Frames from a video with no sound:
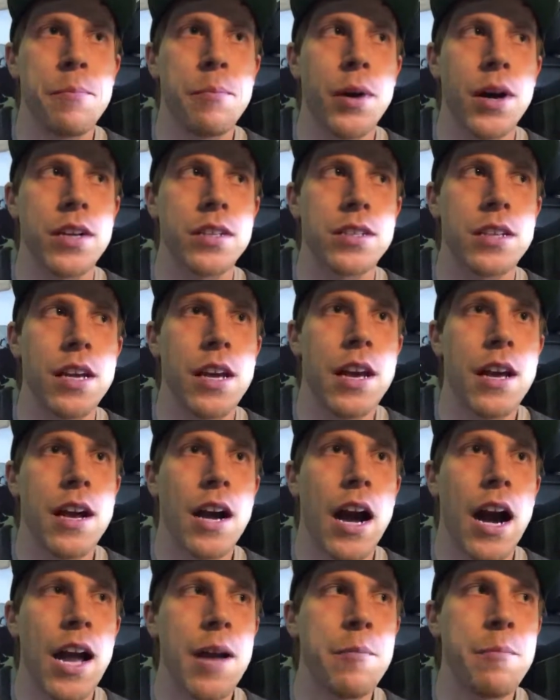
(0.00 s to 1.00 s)
But
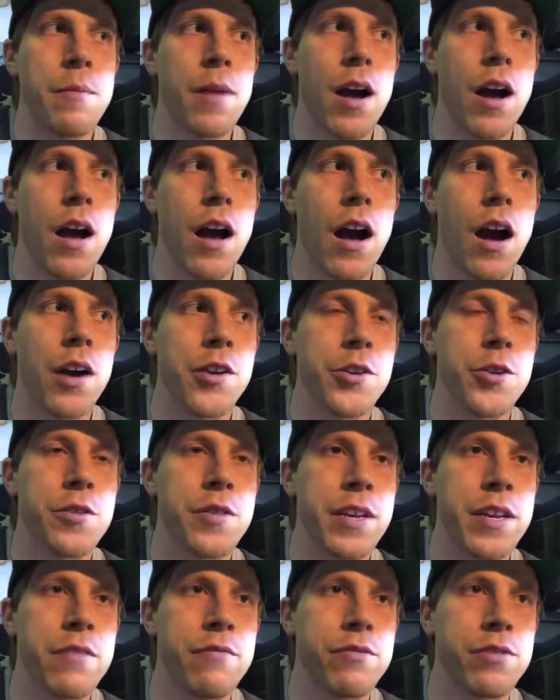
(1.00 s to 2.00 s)
I'm under
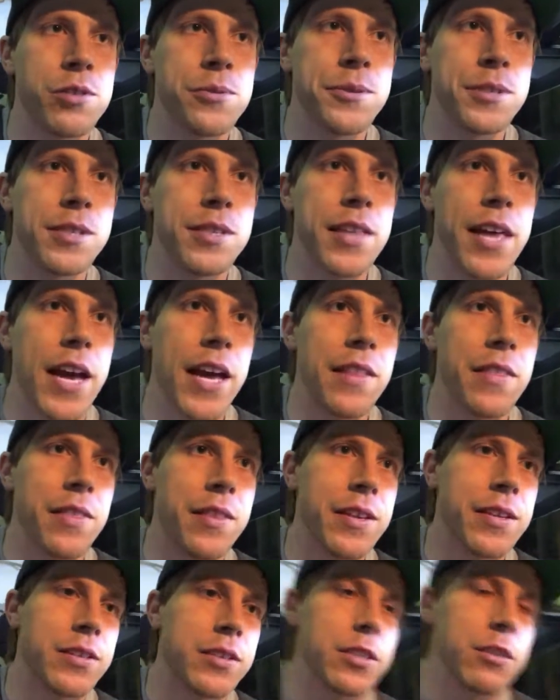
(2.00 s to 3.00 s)
the influence that
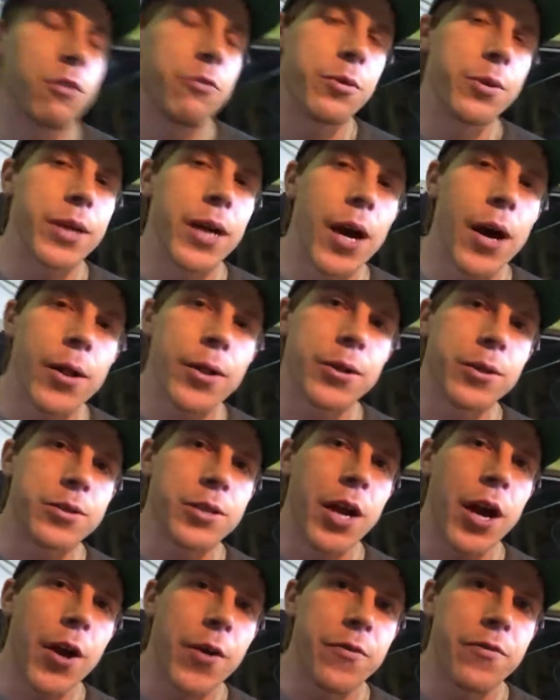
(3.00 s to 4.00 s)
these silver
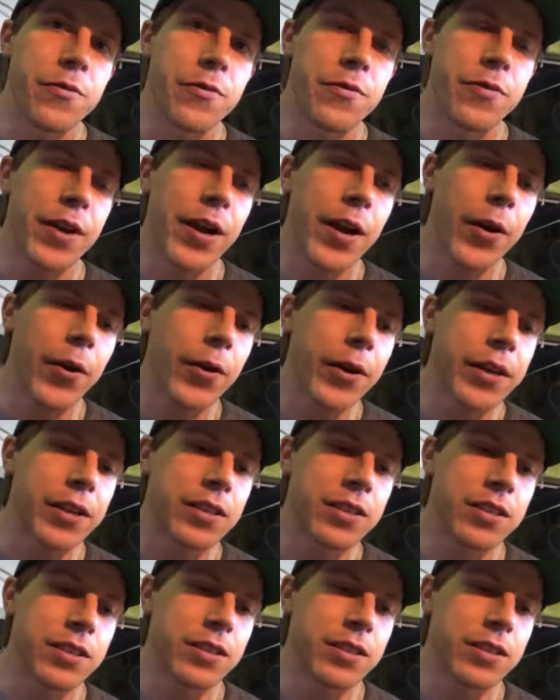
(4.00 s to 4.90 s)
dollars are very